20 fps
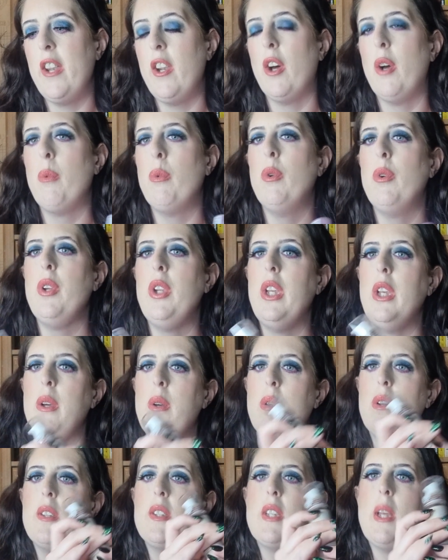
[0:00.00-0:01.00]
And then I
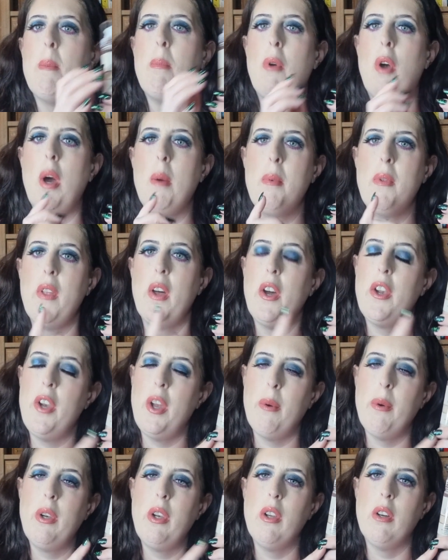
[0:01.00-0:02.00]
will use a primer
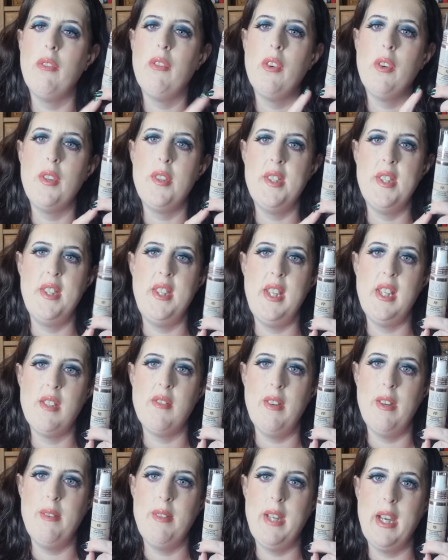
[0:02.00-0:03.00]
that I know and love
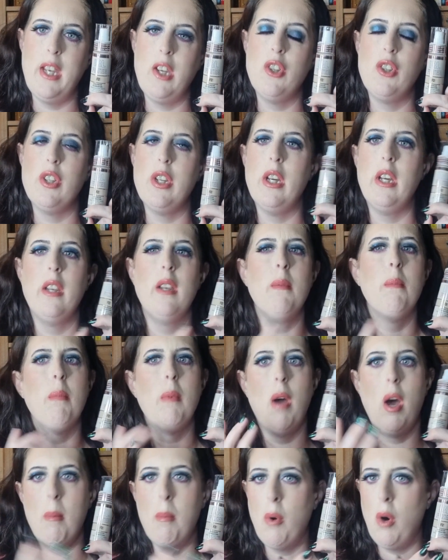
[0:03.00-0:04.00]
onto this
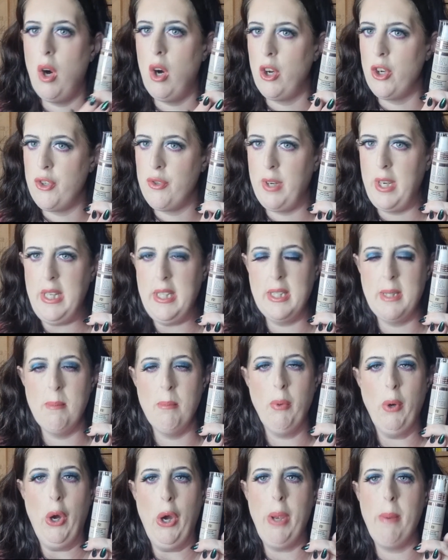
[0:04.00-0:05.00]
foundation, a more
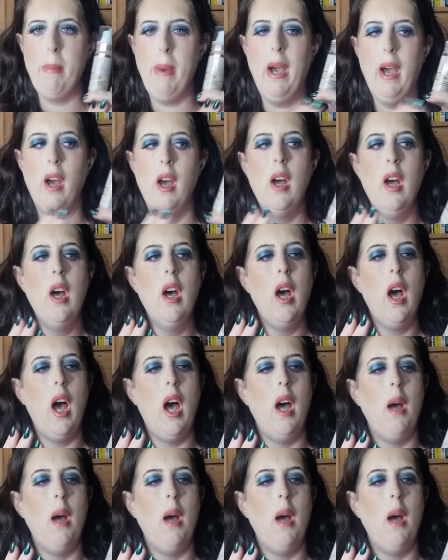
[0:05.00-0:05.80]
hydrating primer,